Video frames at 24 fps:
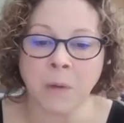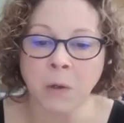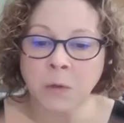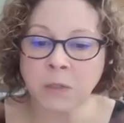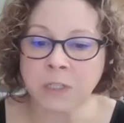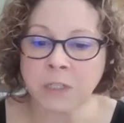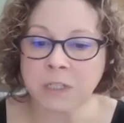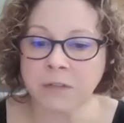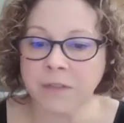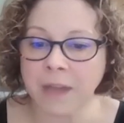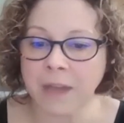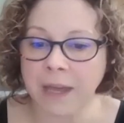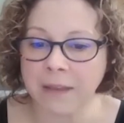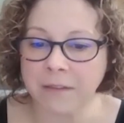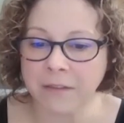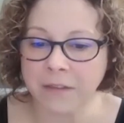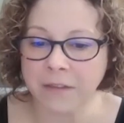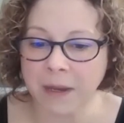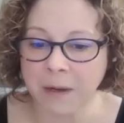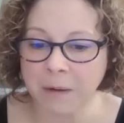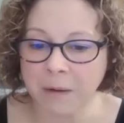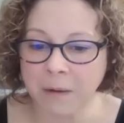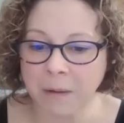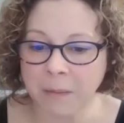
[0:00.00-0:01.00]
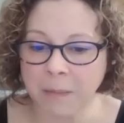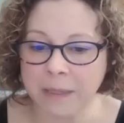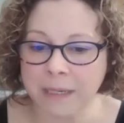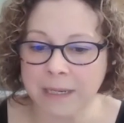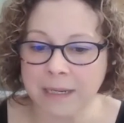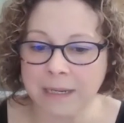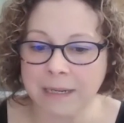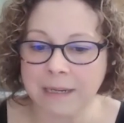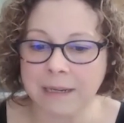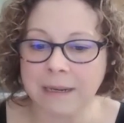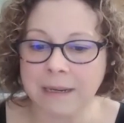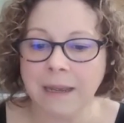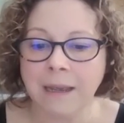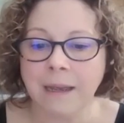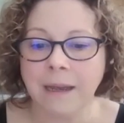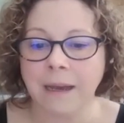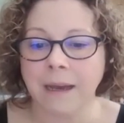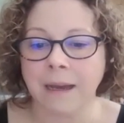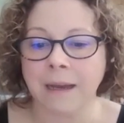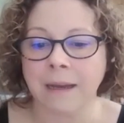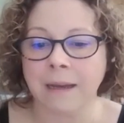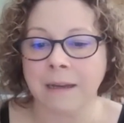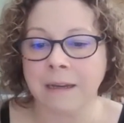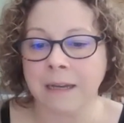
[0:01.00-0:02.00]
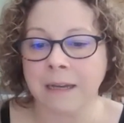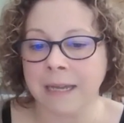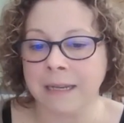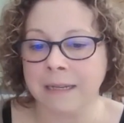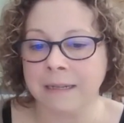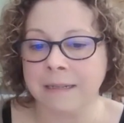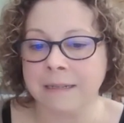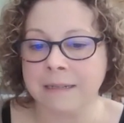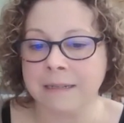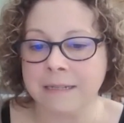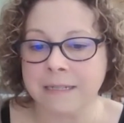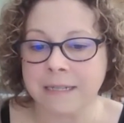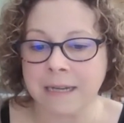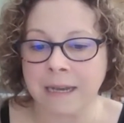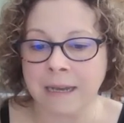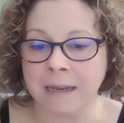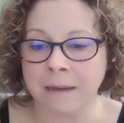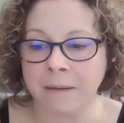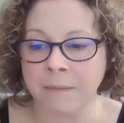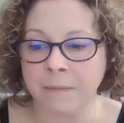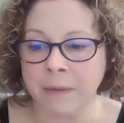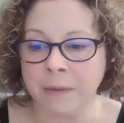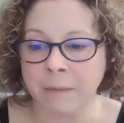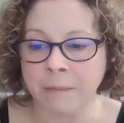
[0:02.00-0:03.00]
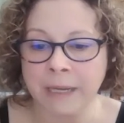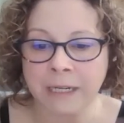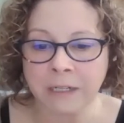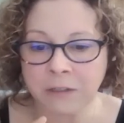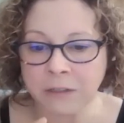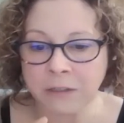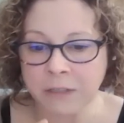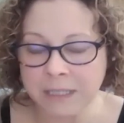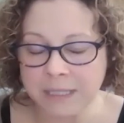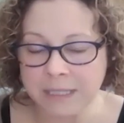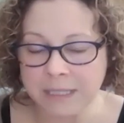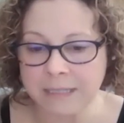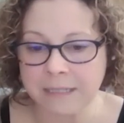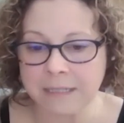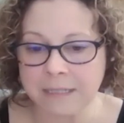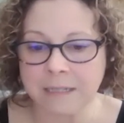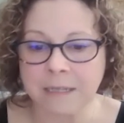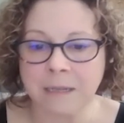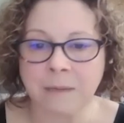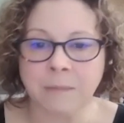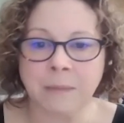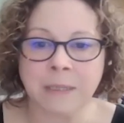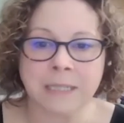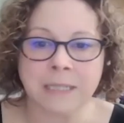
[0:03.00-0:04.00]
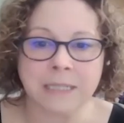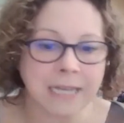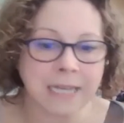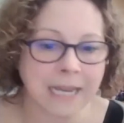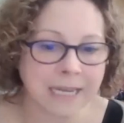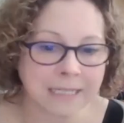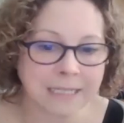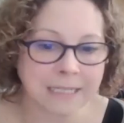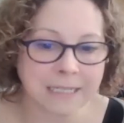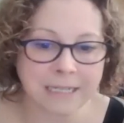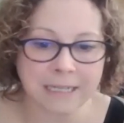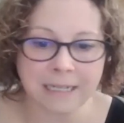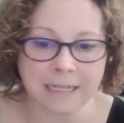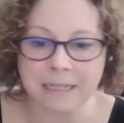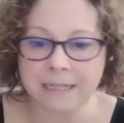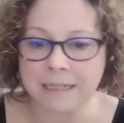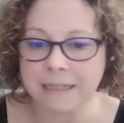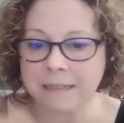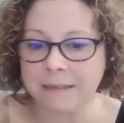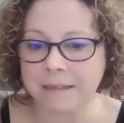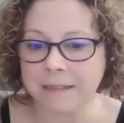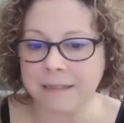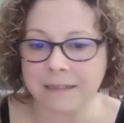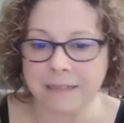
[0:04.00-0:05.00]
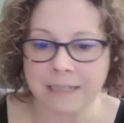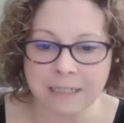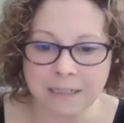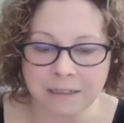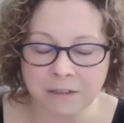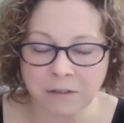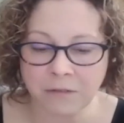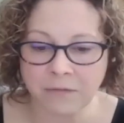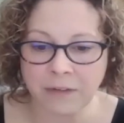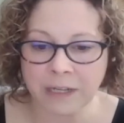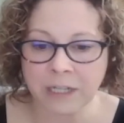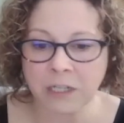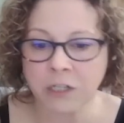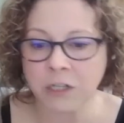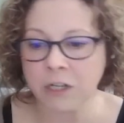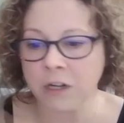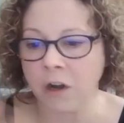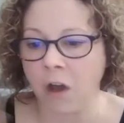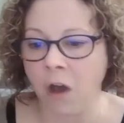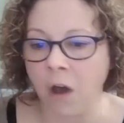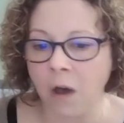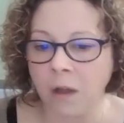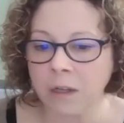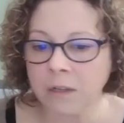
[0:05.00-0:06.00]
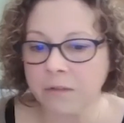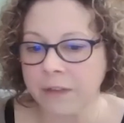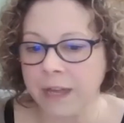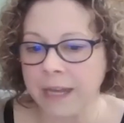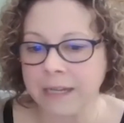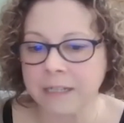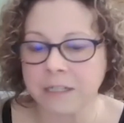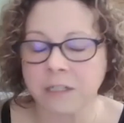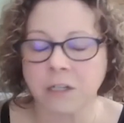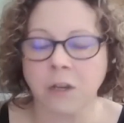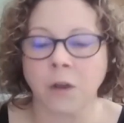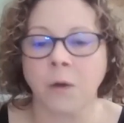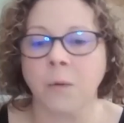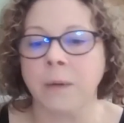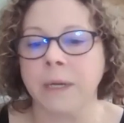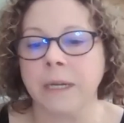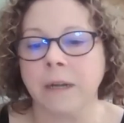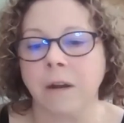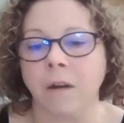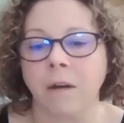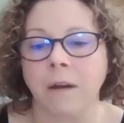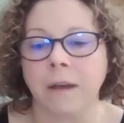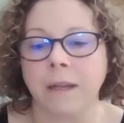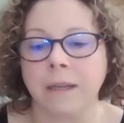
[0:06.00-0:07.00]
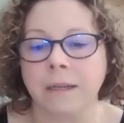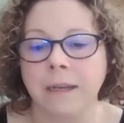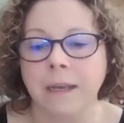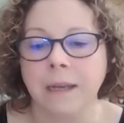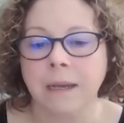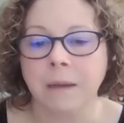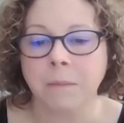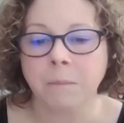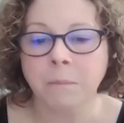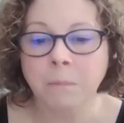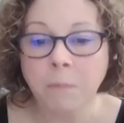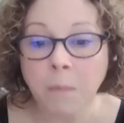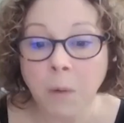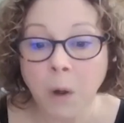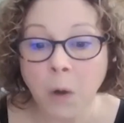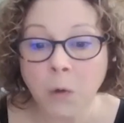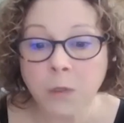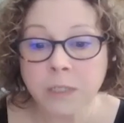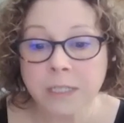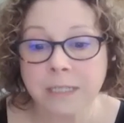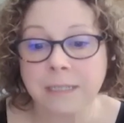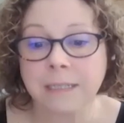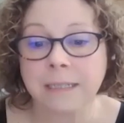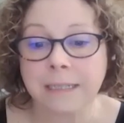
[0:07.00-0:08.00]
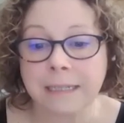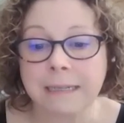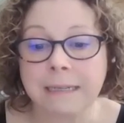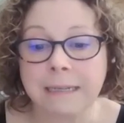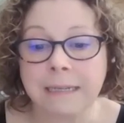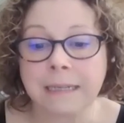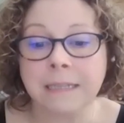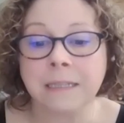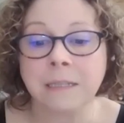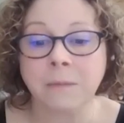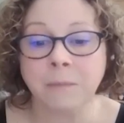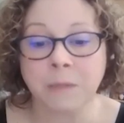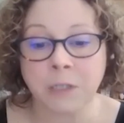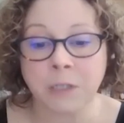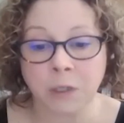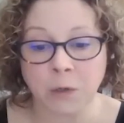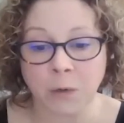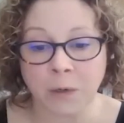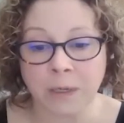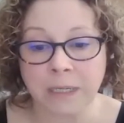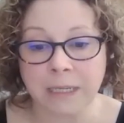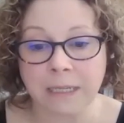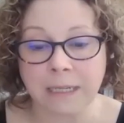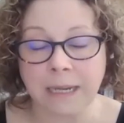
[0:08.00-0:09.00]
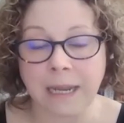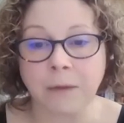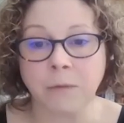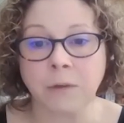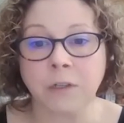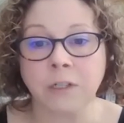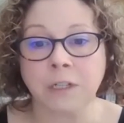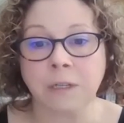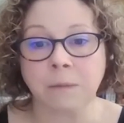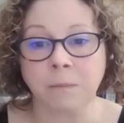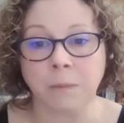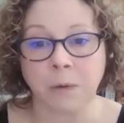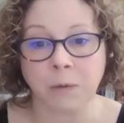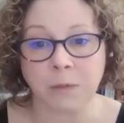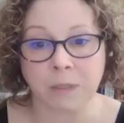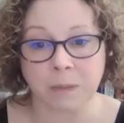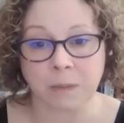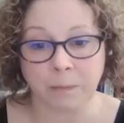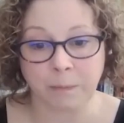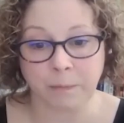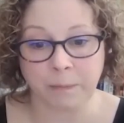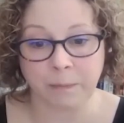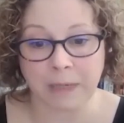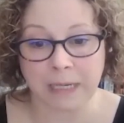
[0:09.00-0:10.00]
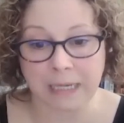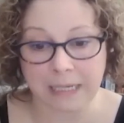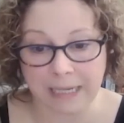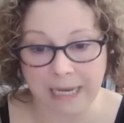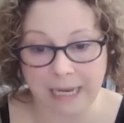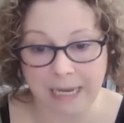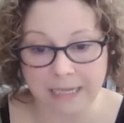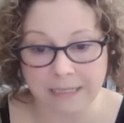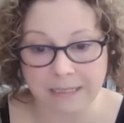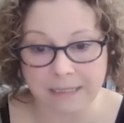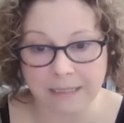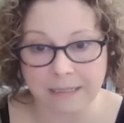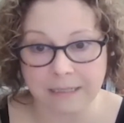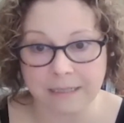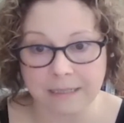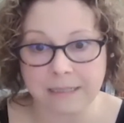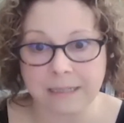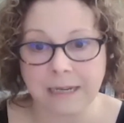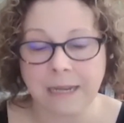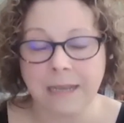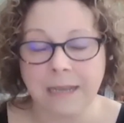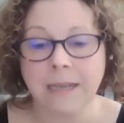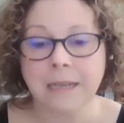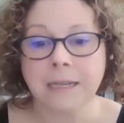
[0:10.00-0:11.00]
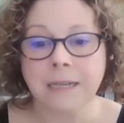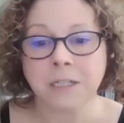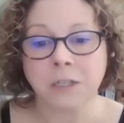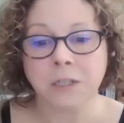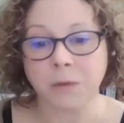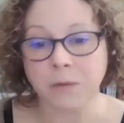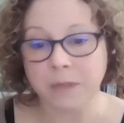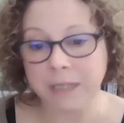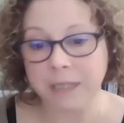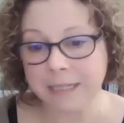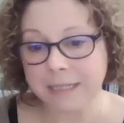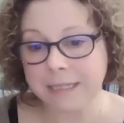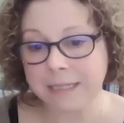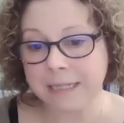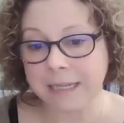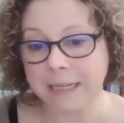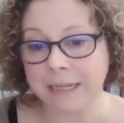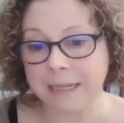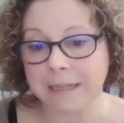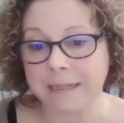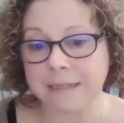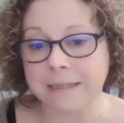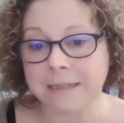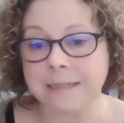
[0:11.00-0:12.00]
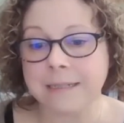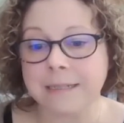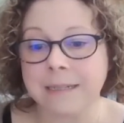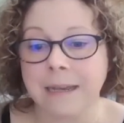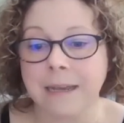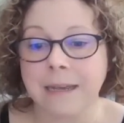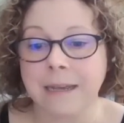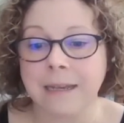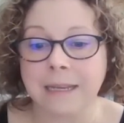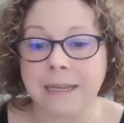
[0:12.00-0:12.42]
Most of that therapy and the medical system and the testing and the intervention, all of that is going on mostly in the majority language in most cases. So these kids